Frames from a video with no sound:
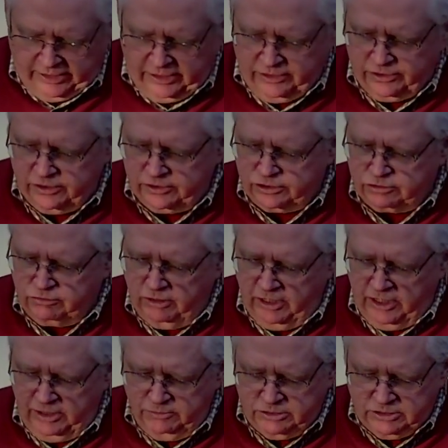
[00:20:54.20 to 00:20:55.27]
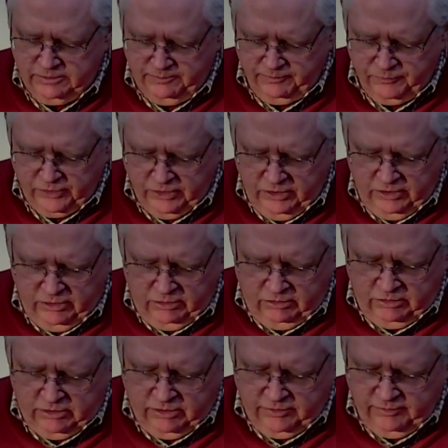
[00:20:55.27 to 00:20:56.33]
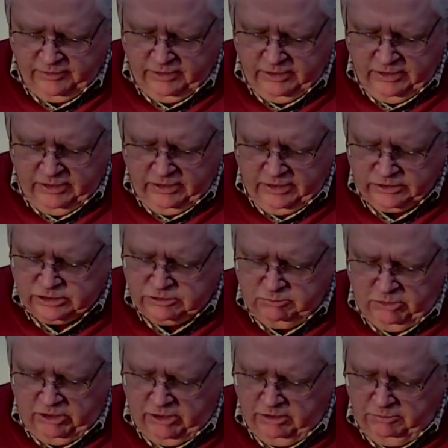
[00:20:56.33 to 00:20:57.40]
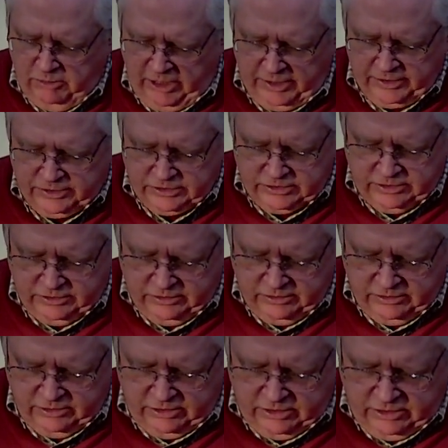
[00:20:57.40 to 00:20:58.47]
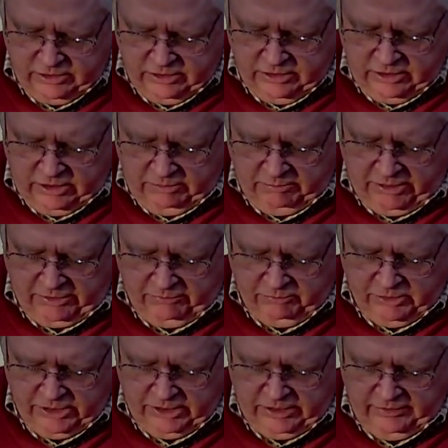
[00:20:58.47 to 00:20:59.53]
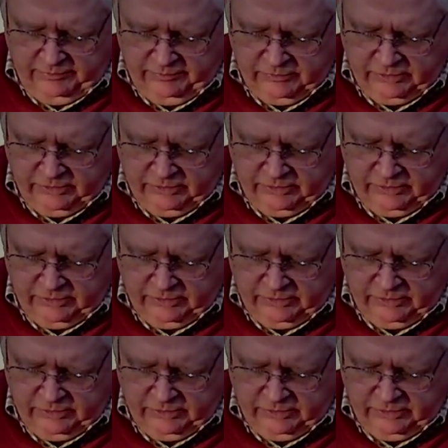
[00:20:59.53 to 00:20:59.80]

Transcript: like the scribes or a small, modest amount of money